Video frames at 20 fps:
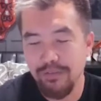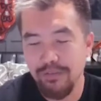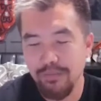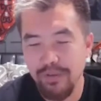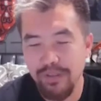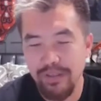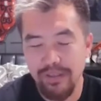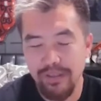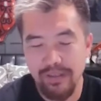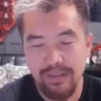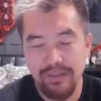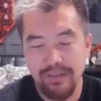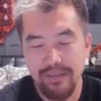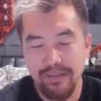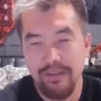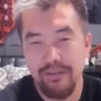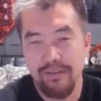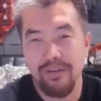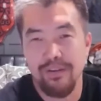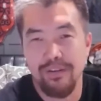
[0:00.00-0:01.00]
reading an
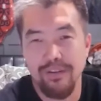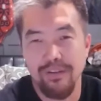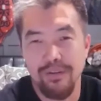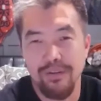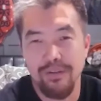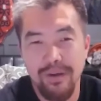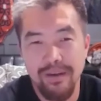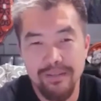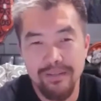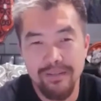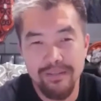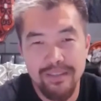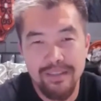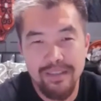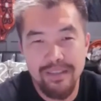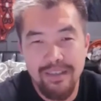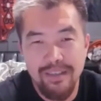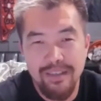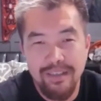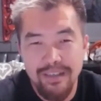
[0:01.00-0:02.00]
article about
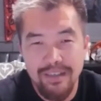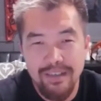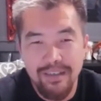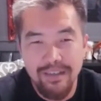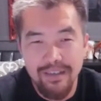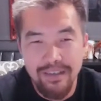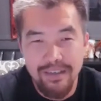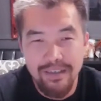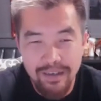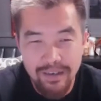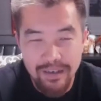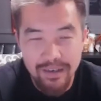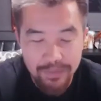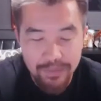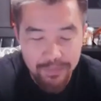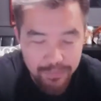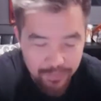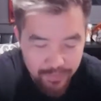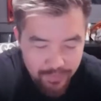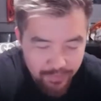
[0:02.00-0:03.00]

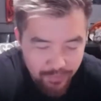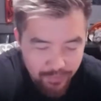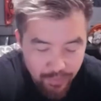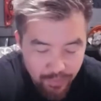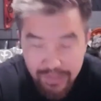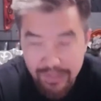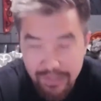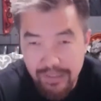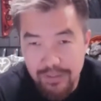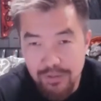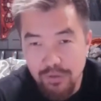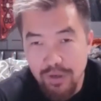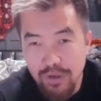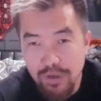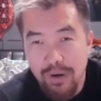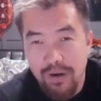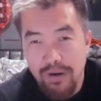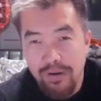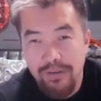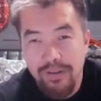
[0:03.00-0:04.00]
um, relating to
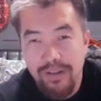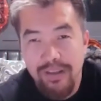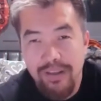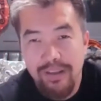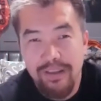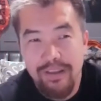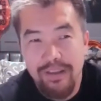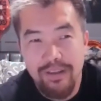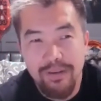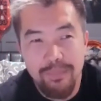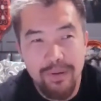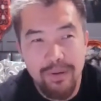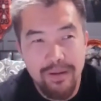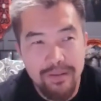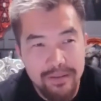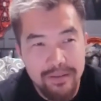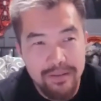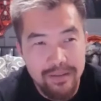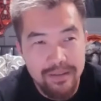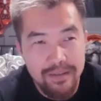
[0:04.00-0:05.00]
mRNA
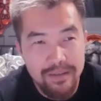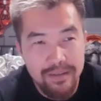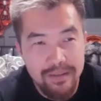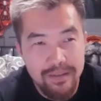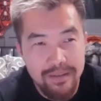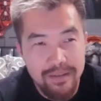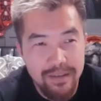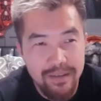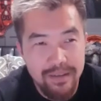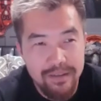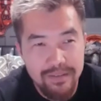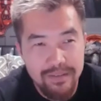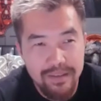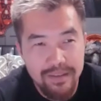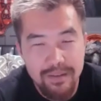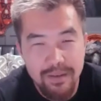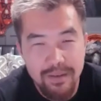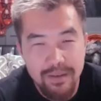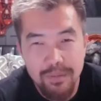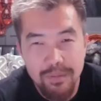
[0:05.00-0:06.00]
about uh, I,
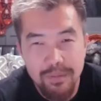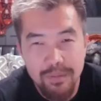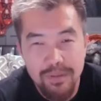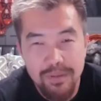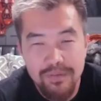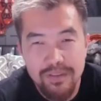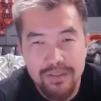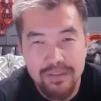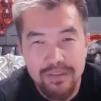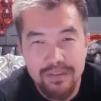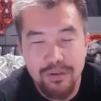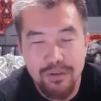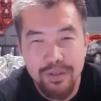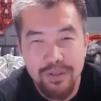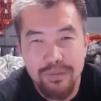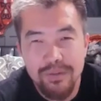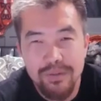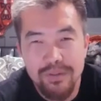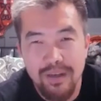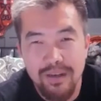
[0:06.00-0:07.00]
I, believe is her
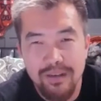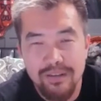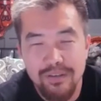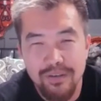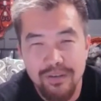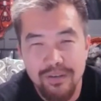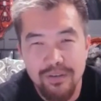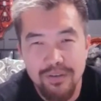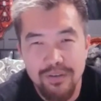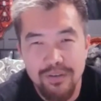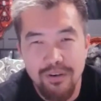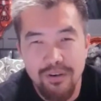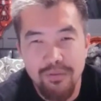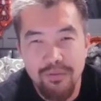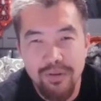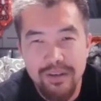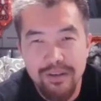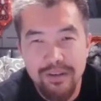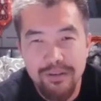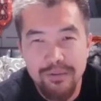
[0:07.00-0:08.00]
name is Dr.
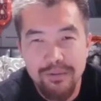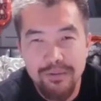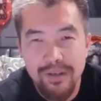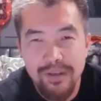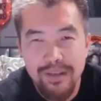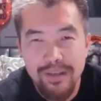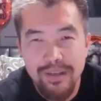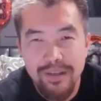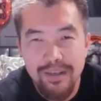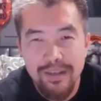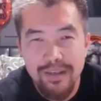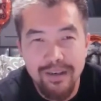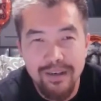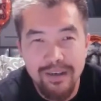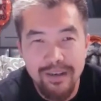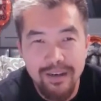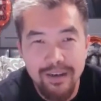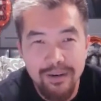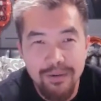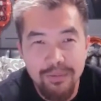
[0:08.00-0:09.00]
Karikó,
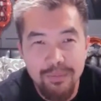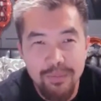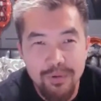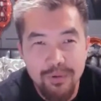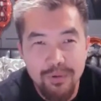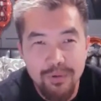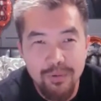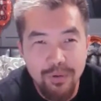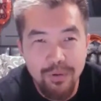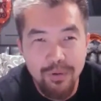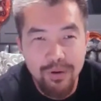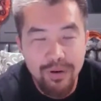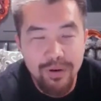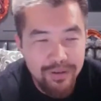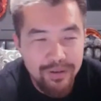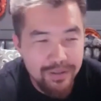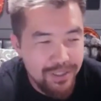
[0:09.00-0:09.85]
um, where